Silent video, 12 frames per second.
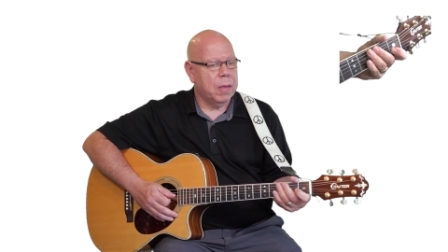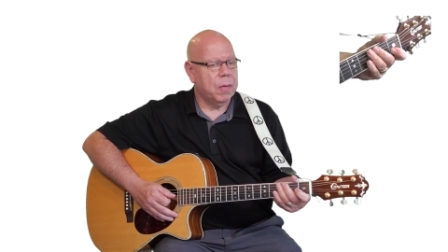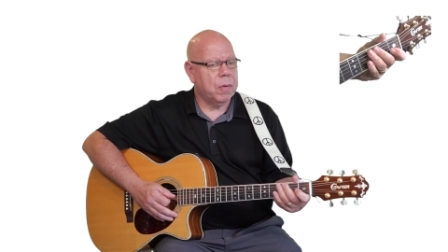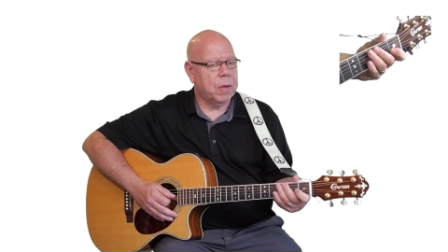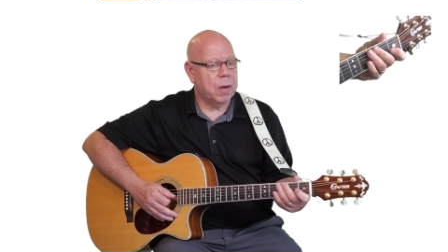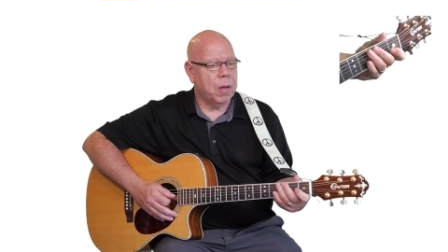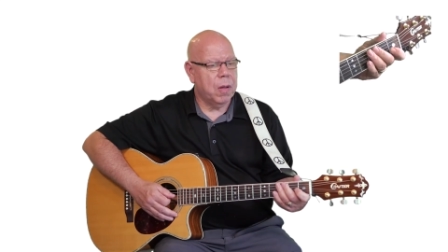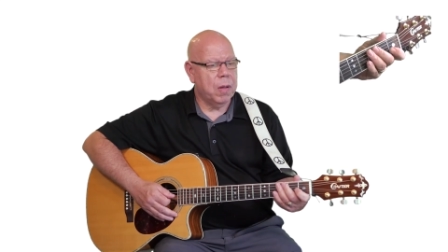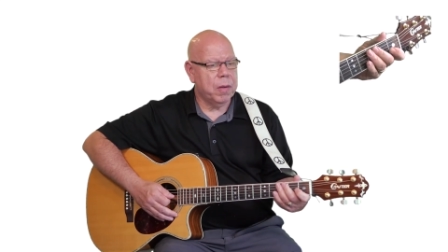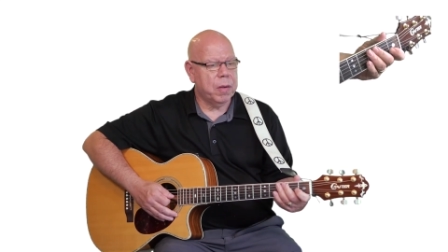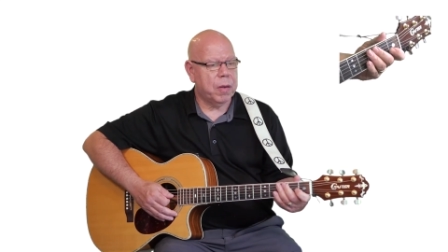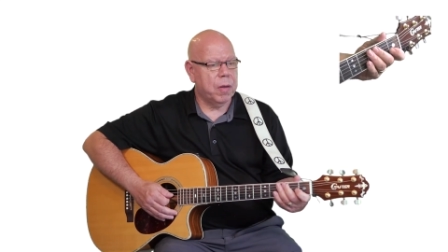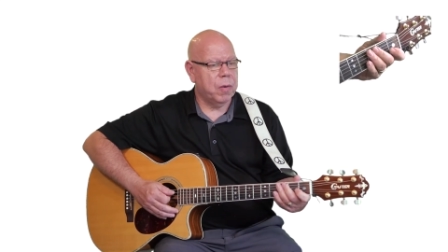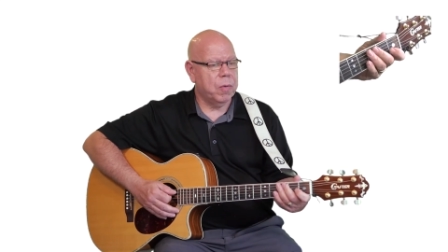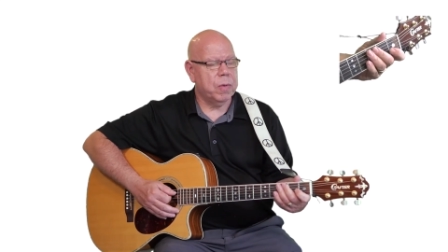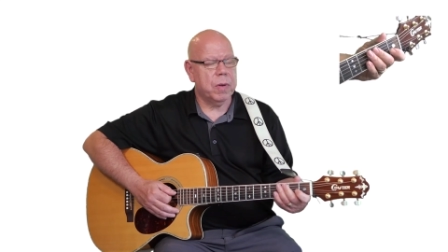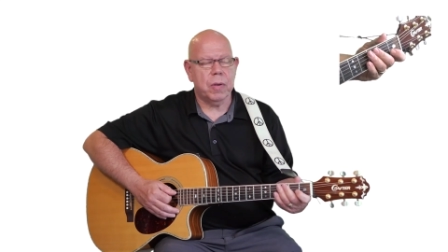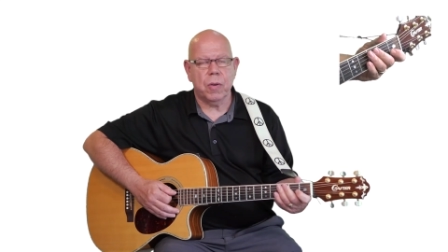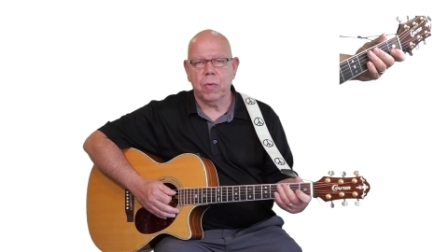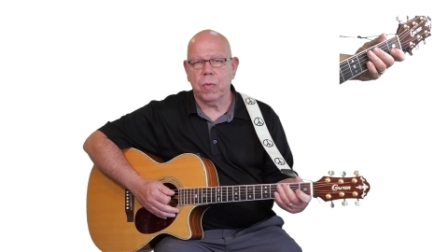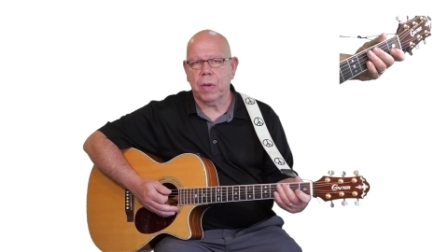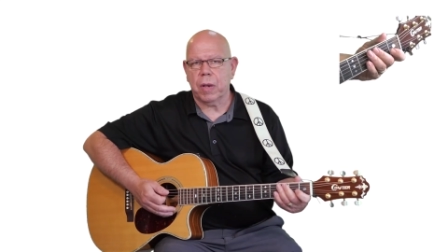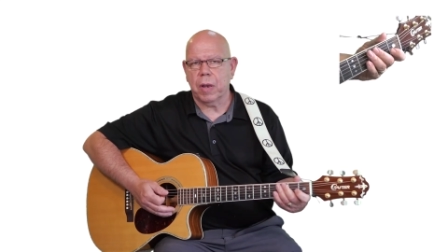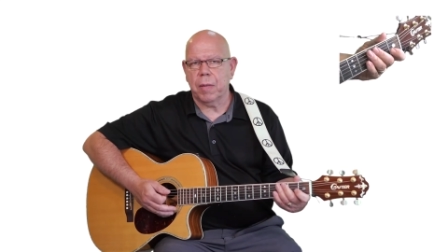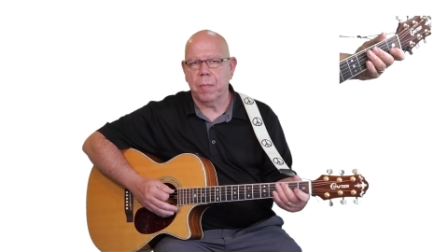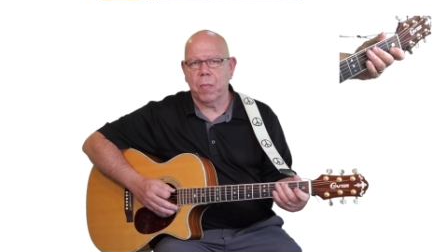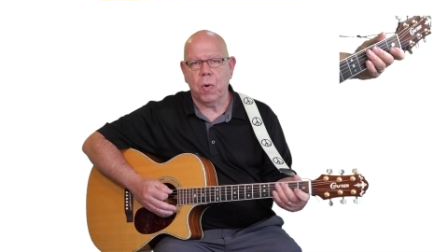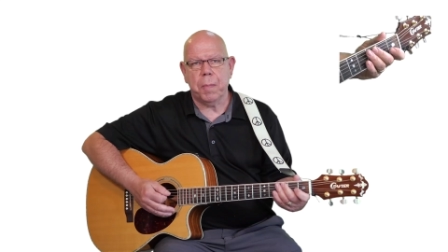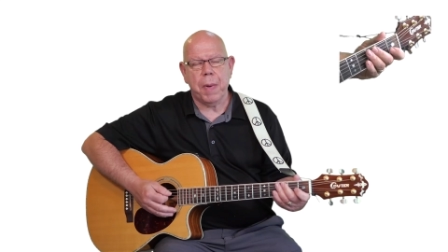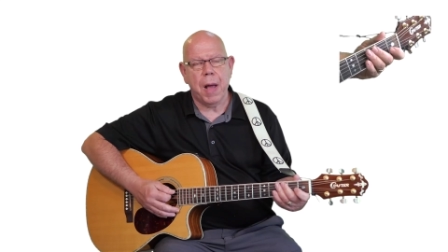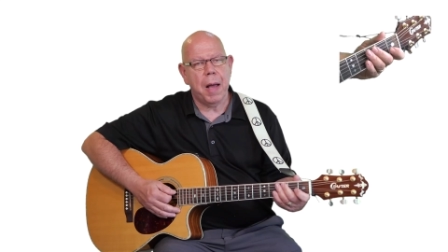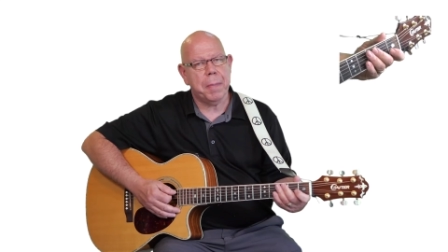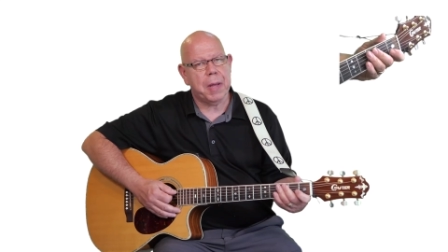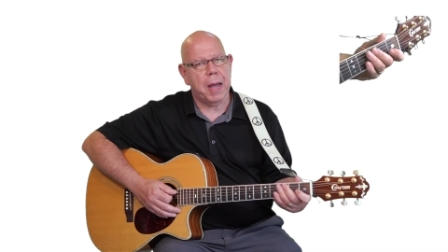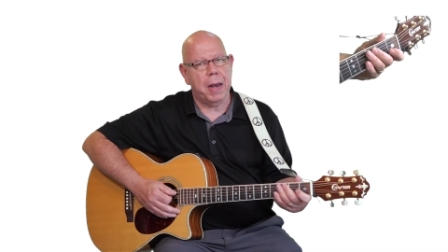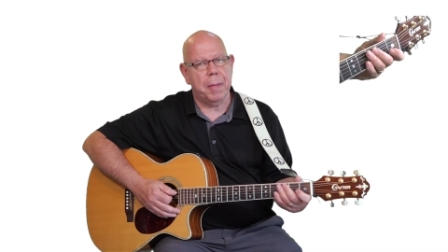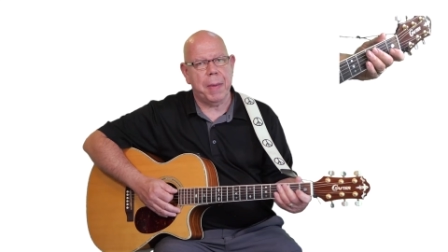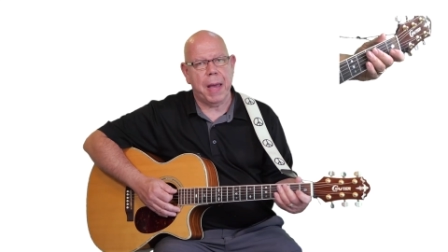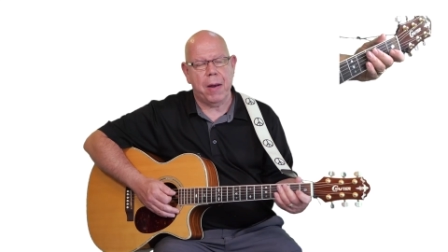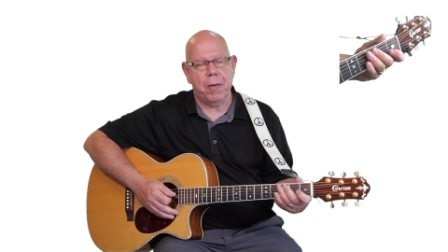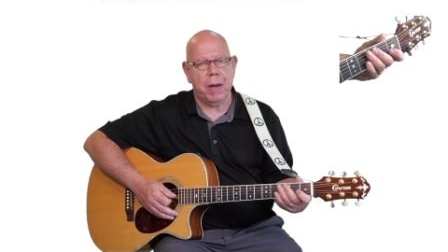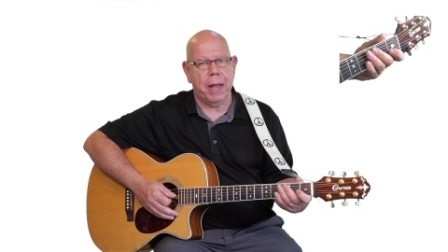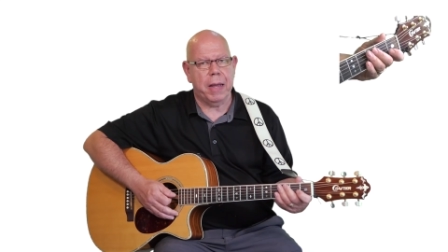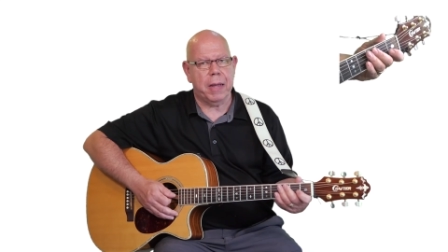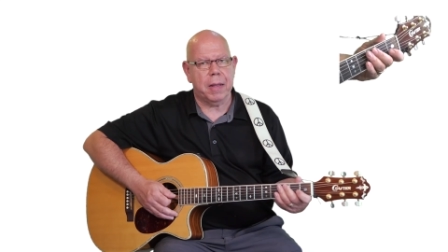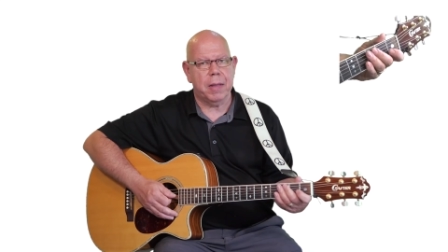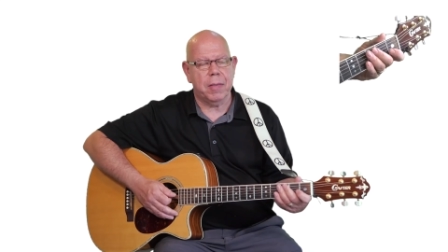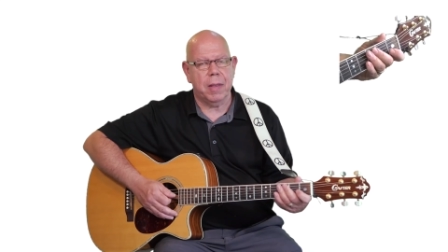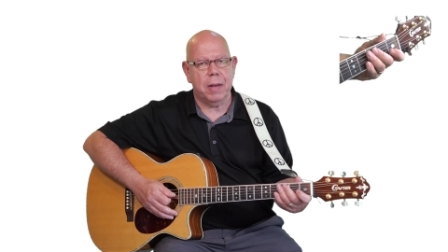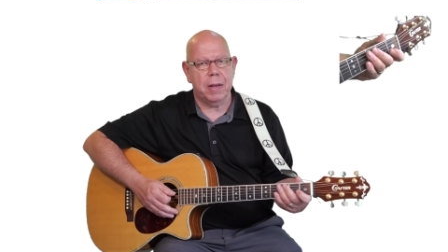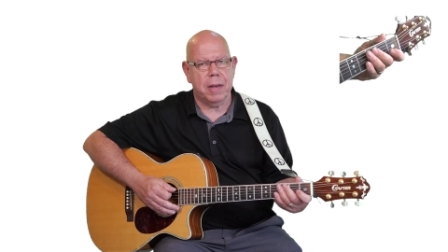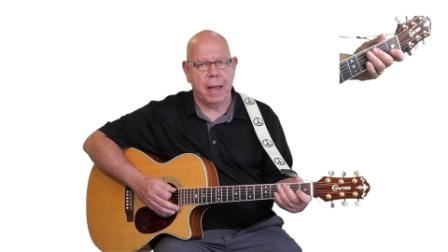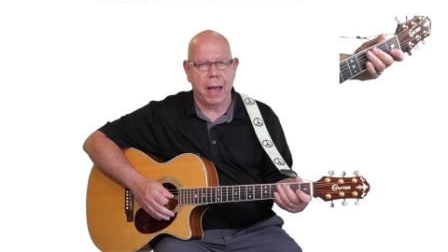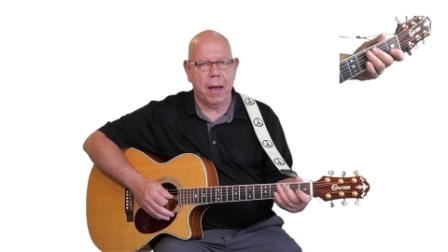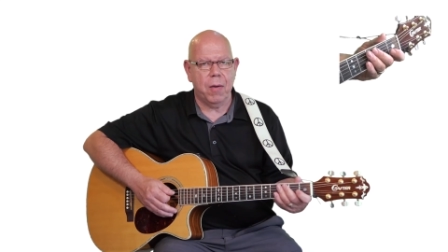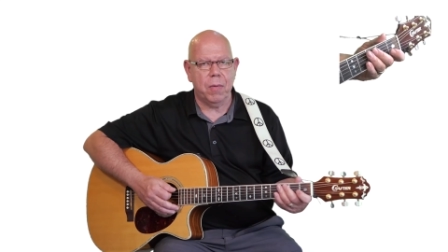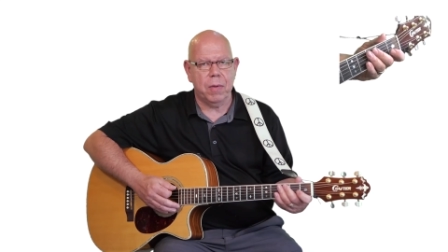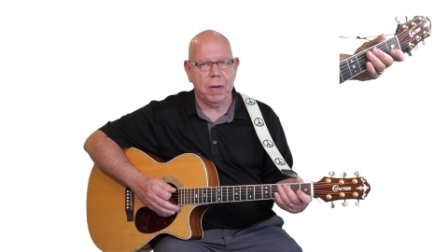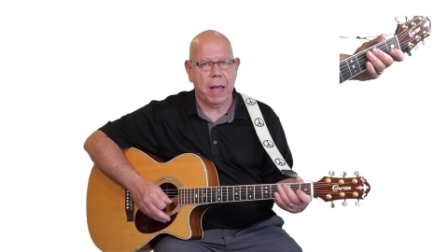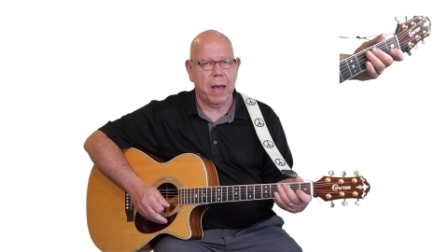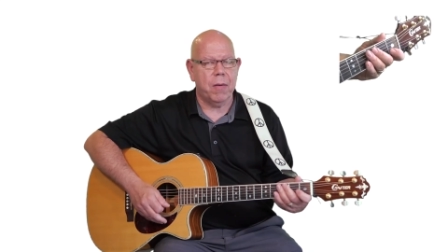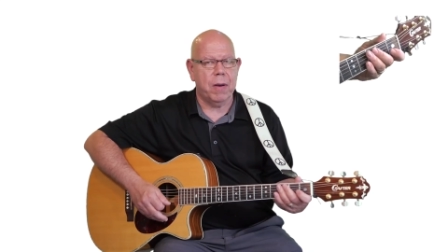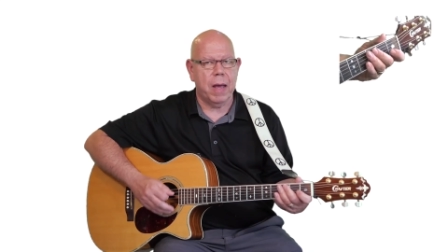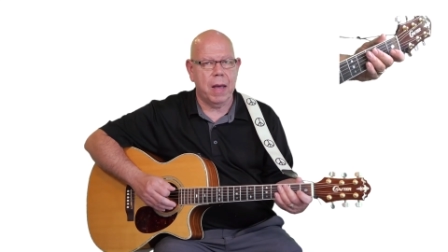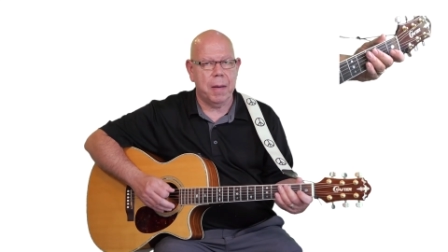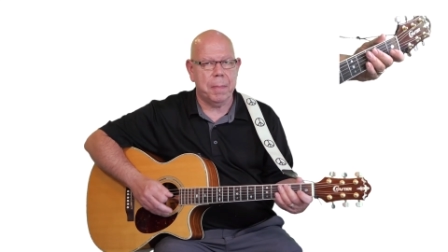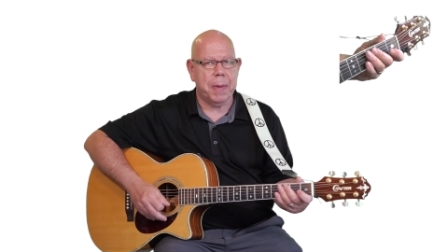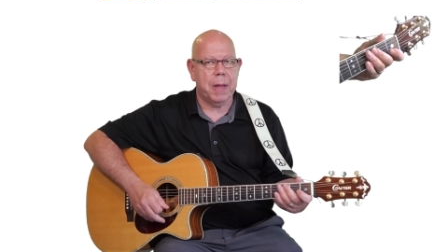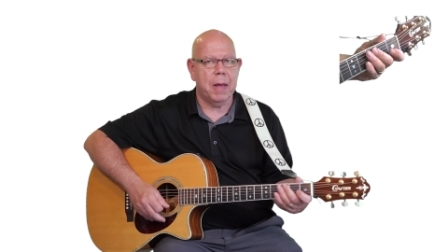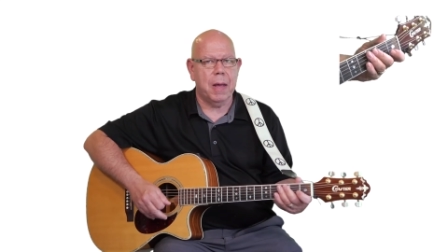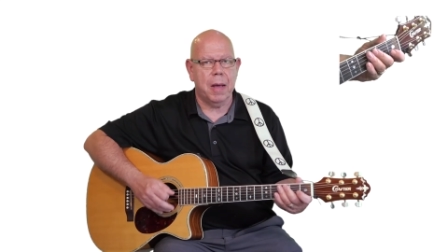You could also do some more pop kind of pattern, like the down, down, up,